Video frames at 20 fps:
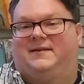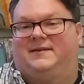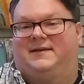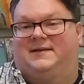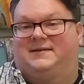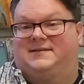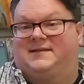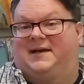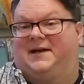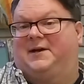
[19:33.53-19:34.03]
the
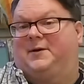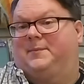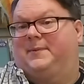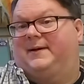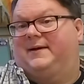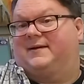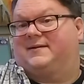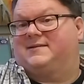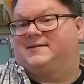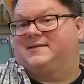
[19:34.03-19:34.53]
entire
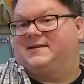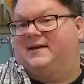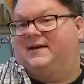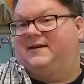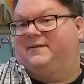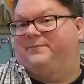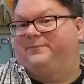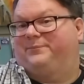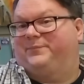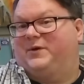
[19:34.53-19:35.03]
box
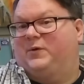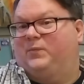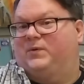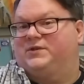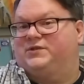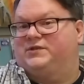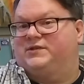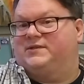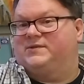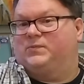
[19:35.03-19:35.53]
set,
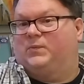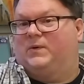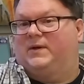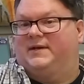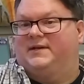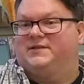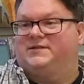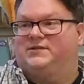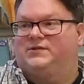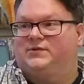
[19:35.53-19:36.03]
which is one
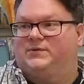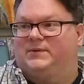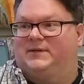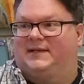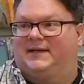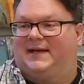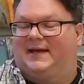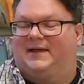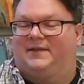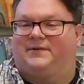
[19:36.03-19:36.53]
and two
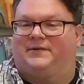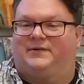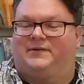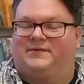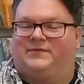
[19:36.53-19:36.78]
together.